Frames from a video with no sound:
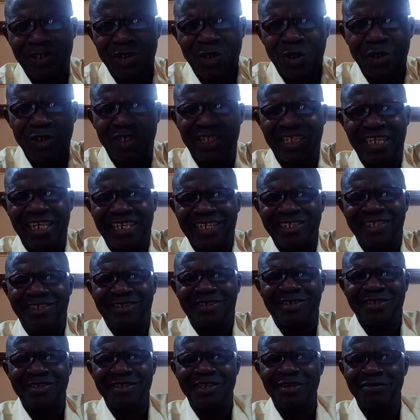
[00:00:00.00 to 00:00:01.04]
in those
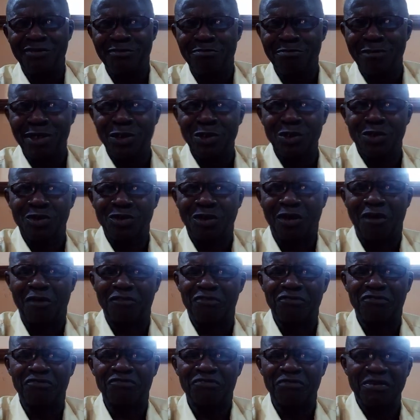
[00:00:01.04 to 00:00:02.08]
days. We made use
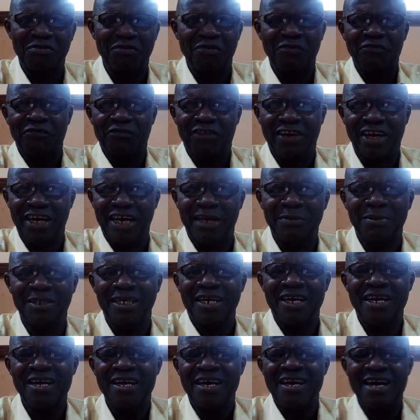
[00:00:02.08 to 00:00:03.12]
of verbs
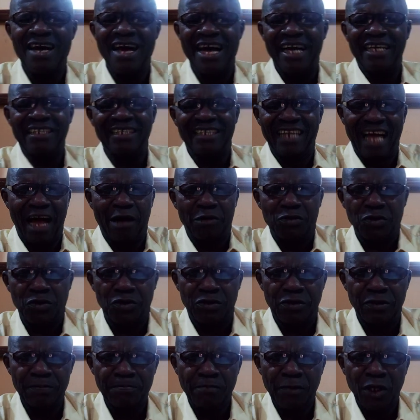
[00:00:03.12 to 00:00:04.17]
and
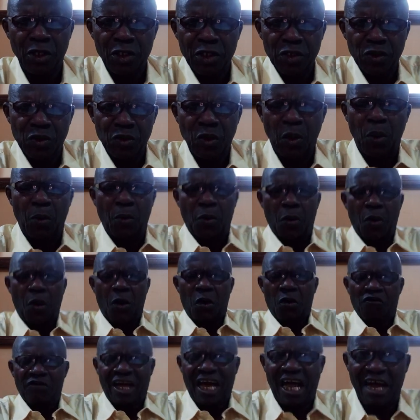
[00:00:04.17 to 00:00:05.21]
nouns. So
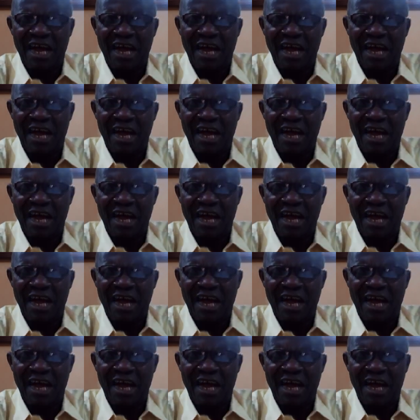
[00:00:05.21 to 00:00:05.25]
we